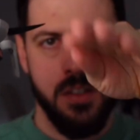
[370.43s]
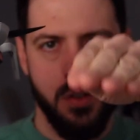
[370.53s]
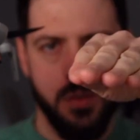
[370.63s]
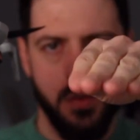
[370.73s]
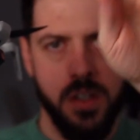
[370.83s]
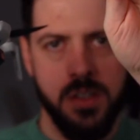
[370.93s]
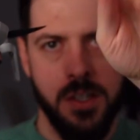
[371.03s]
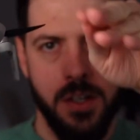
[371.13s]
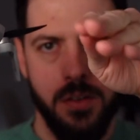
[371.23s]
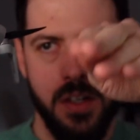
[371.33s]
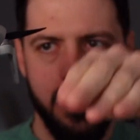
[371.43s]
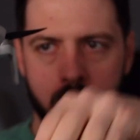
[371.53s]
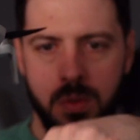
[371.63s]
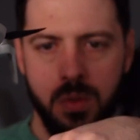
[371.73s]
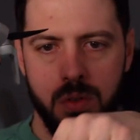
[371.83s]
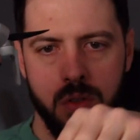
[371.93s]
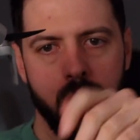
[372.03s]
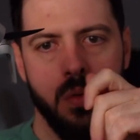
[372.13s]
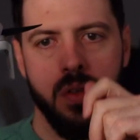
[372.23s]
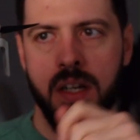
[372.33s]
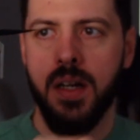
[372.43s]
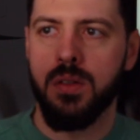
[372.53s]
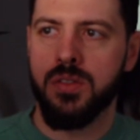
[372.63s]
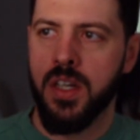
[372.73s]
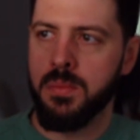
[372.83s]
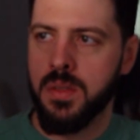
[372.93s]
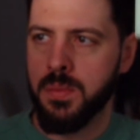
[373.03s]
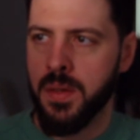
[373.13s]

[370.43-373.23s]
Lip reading: So it's very jittery as it moves. So one thing I'll try and be